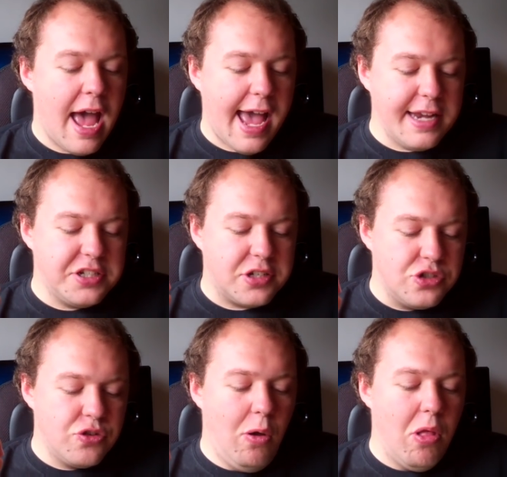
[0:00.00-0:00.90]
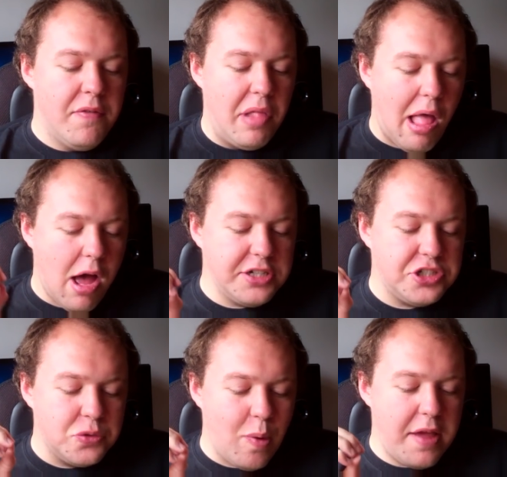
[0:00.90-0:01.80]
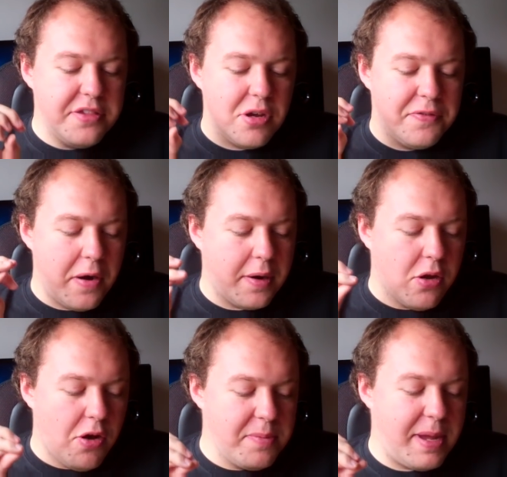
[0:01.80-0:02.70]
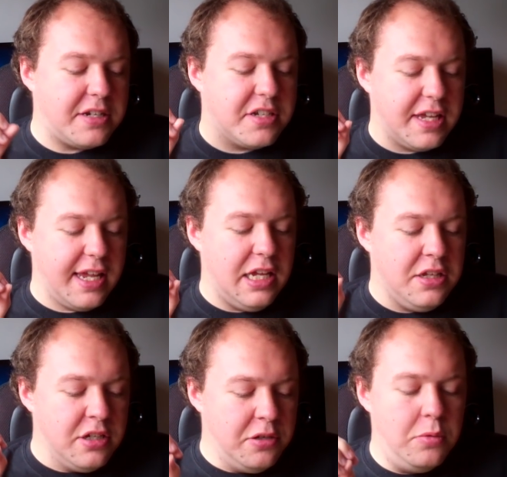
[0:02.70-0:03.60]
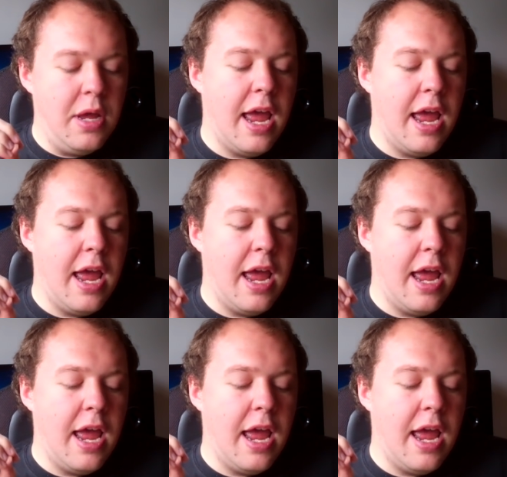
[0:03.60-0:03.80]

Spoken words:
hands control of large swathes of our economy to the EU,